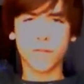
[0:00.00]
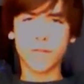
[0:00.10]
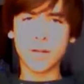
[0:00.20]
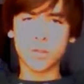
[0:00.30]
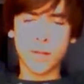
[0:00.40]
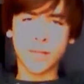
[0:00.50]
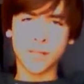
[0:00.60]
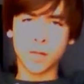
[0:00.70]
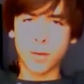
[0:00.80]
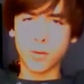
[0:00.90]
good friends of Wings.
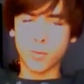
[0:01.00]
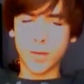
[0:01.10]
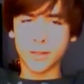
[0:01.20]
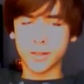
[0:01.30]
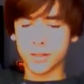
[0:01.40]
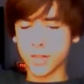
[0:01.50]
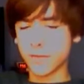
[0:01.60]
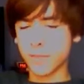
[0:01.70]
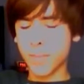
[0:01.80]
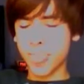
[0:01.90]
They all play with Wings and
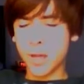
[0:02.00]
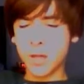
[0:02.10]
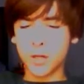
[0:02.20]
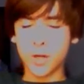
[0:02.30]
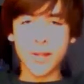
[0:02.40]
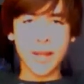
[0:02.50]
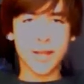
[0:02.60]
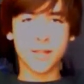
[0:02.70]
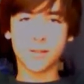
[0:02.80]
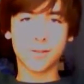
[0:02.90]
stuff. Tony
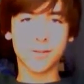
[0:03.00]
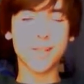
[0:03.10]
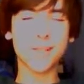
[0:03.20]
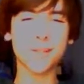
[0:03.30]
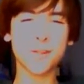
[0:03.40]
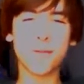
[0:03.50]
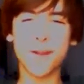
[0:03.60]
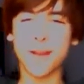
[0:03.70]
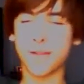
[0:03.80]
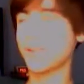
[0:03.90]
hates. It's just so
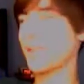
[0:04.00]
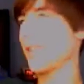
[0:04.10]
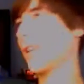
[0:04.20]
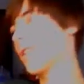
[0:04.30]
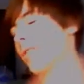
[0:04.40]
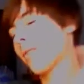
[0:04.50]
funny how they see like these